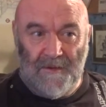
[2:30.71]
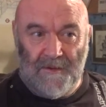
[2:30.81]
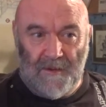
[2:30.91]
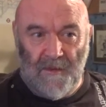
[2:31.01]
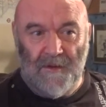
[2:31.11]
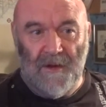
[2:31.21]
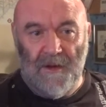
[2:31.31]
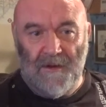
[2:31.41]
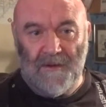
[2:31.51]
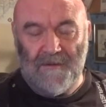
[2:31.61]
some
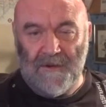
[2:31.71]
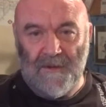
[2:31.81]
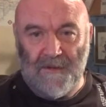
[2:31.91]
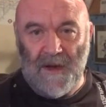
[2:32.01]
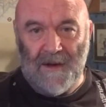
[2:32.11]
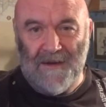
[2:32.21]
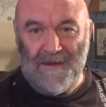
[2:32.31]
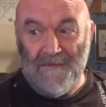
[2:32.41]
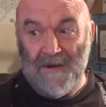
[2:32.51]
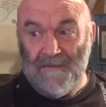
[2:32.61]
other Christmas
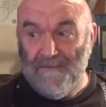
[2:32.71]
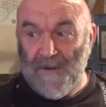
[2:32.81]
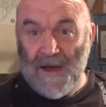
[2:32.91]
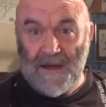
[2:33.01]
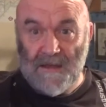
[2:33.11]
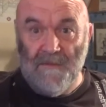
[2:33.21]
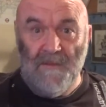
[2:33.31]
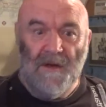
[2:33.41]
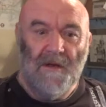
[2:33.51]
markets if I can find them,